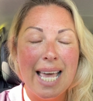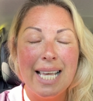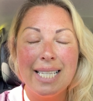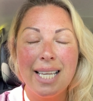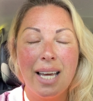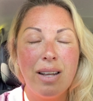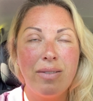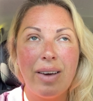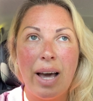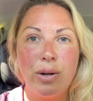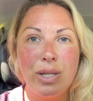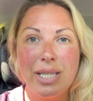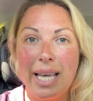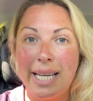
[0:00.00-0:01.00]
It's kind of
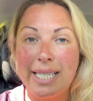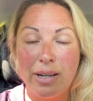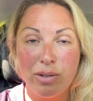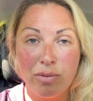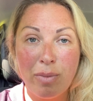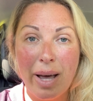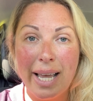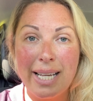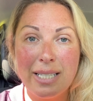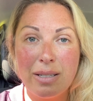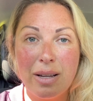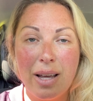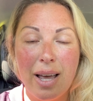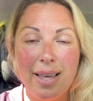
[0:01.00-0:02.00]
out of sight, out of
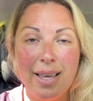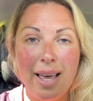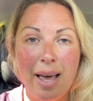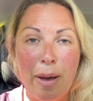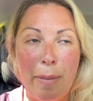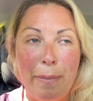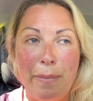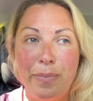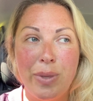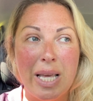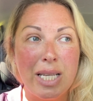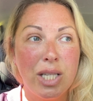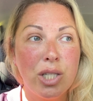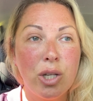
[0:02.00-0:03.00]
mind.
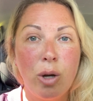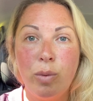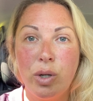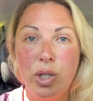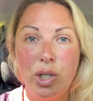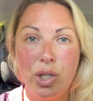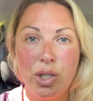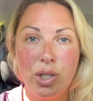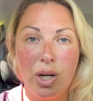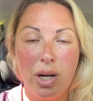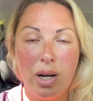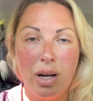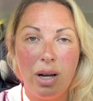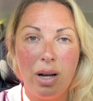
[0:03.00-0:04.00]
There's so much
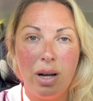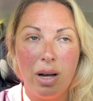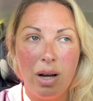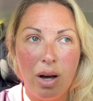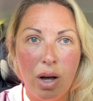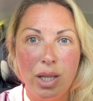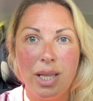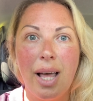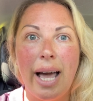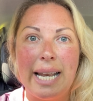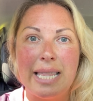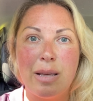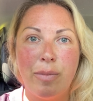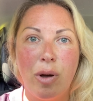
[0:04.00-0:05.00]

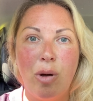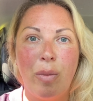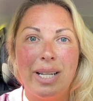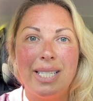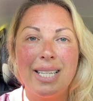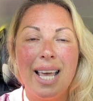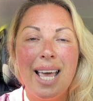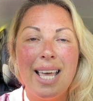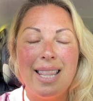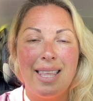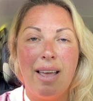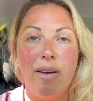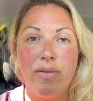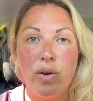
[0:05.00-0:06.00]
online at the moment
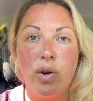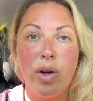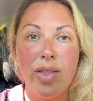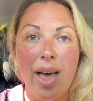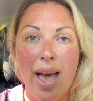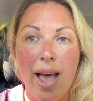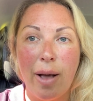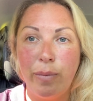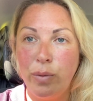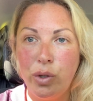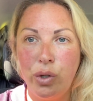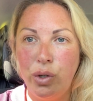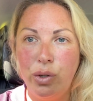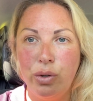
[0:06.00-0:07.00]
that if you're not there,
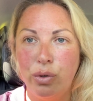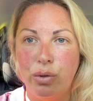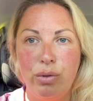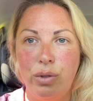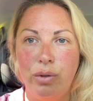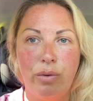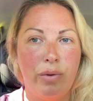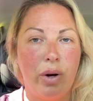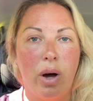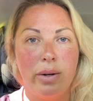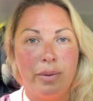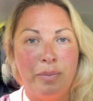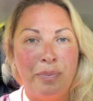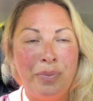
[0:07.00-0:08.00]
you're
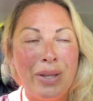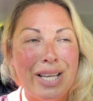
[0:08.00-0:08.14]
forgotten.